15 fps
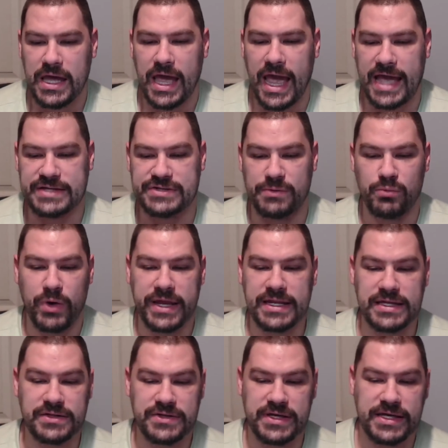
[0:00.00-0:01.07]
as I'm
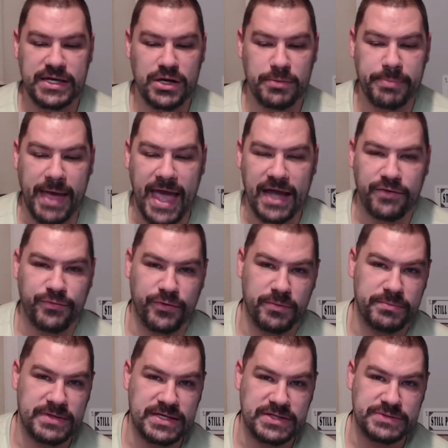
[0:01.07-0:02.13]
waiting to hear back
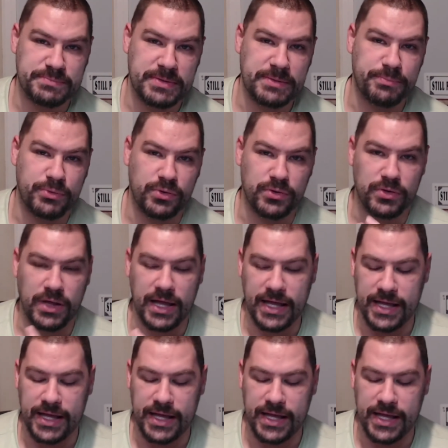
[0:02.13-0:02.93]
from these people